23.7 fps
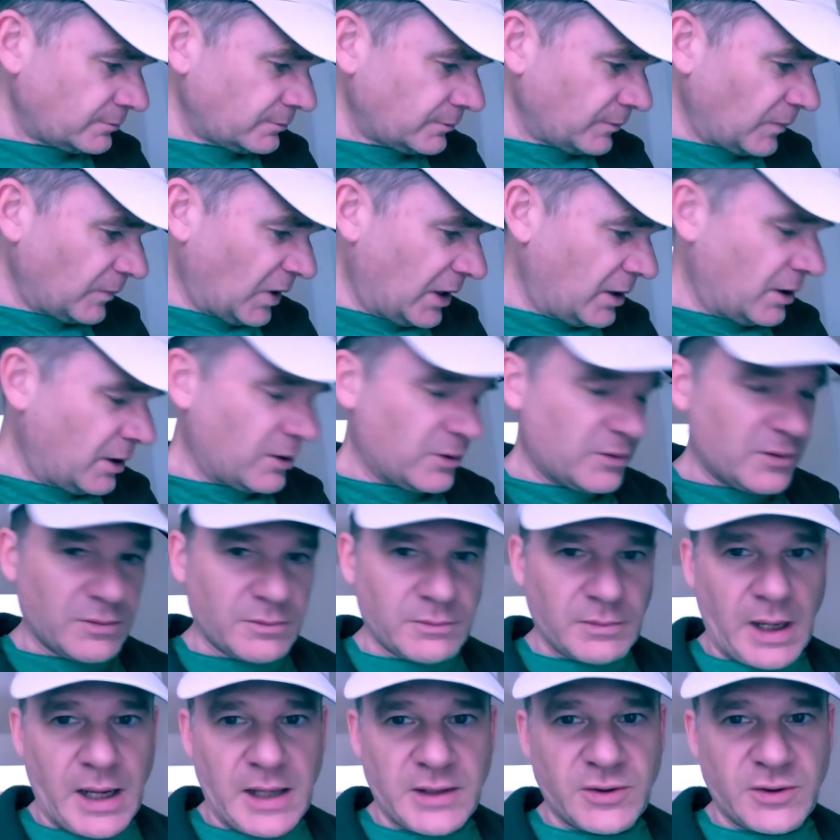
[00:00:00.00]
you know,
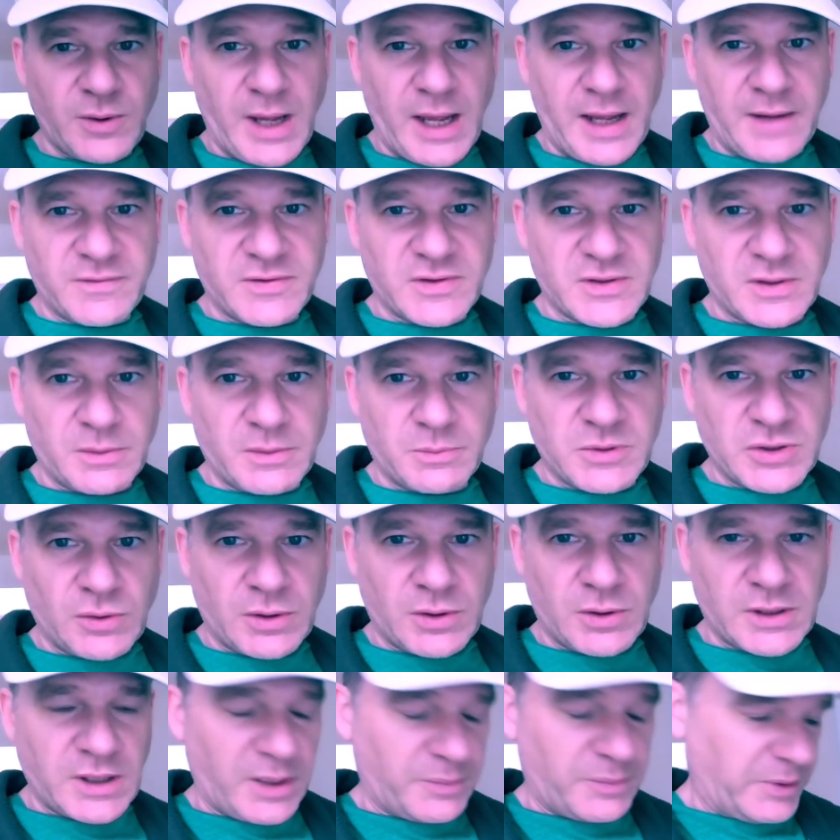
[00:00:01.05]
I do have some
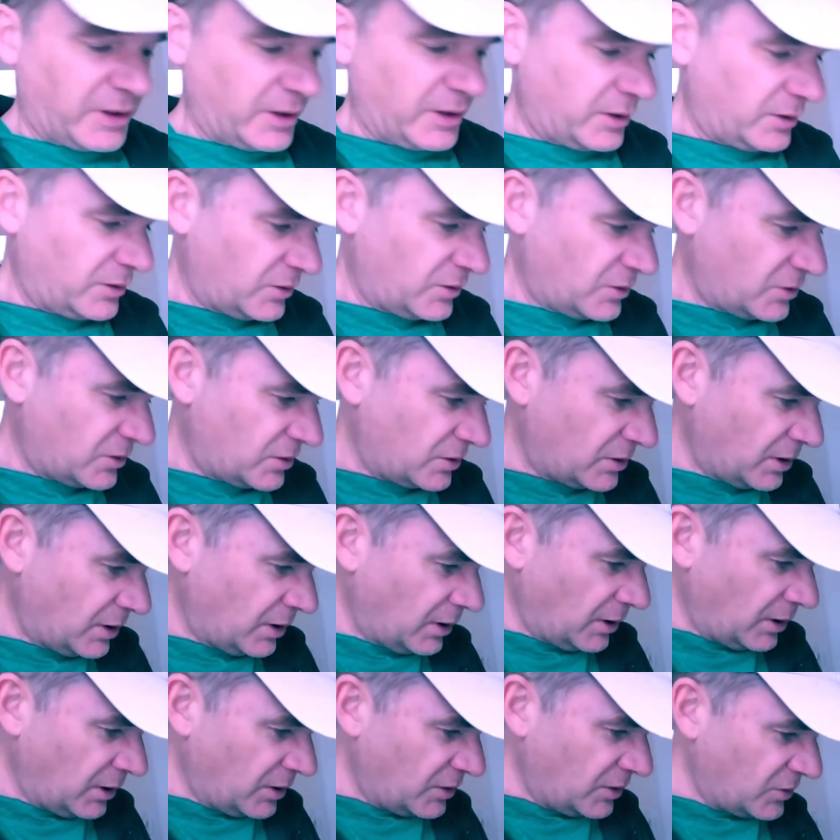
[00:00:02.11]
shortcomings.
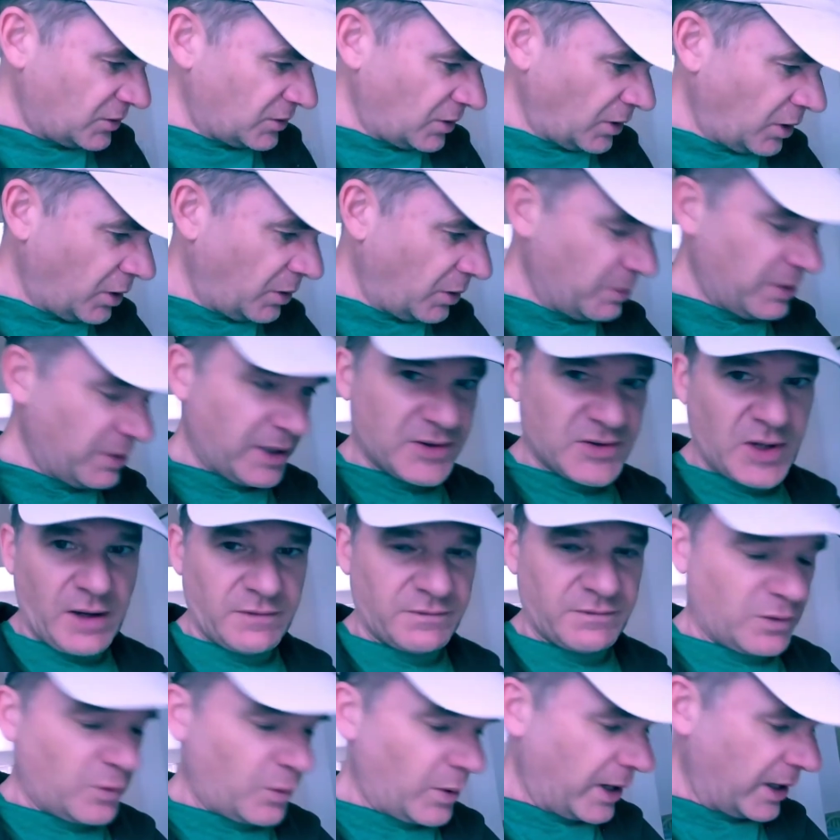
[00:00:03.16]
So being
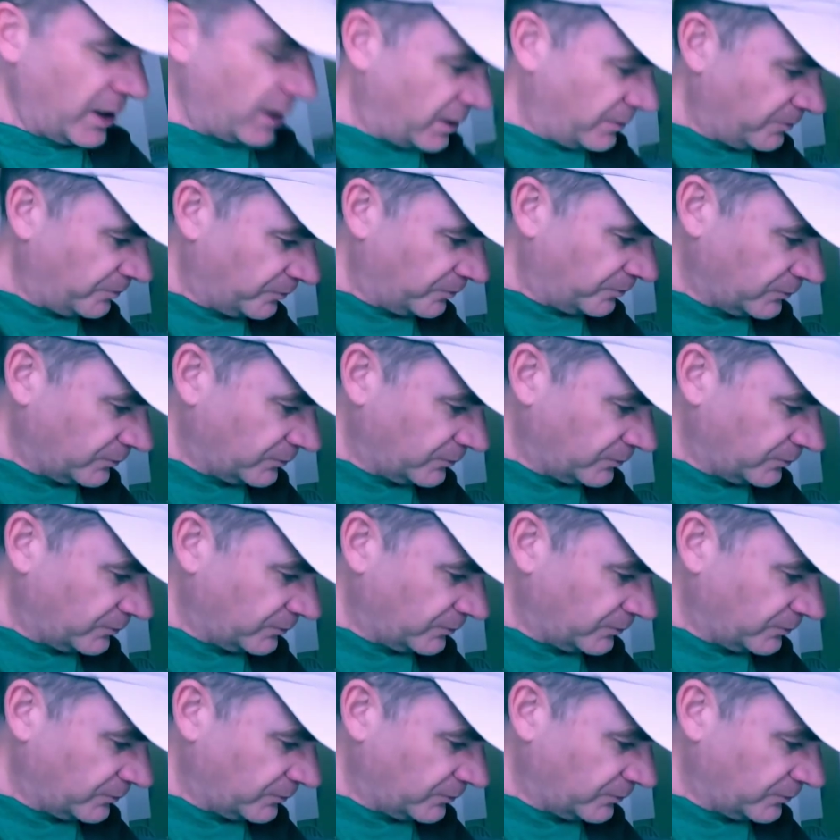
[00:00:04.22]
self-aware,